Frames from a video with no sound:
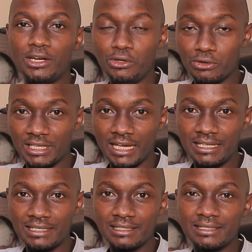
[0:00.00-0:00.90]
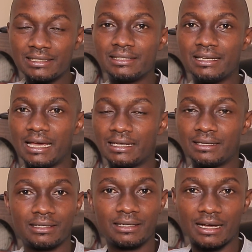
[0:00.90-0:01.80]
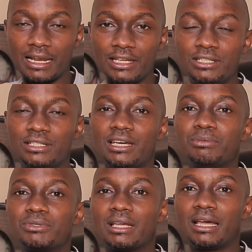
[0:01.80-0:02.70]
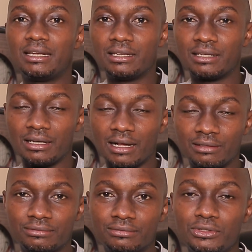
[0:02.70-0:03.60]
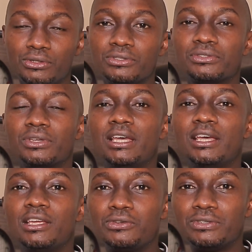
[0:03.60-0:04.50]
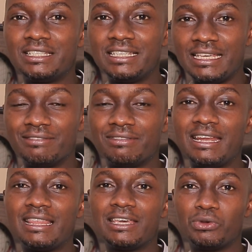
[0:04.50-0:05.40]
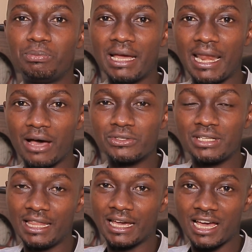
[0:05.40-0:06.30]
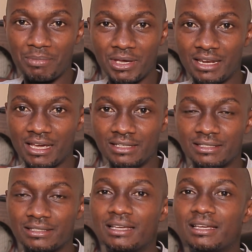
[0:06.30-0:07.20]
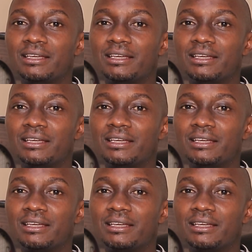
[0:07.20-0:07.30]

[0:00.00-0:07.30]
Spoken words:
news agencies like Khaleej Times and Gulf News to see if anything will be announced in the coming days.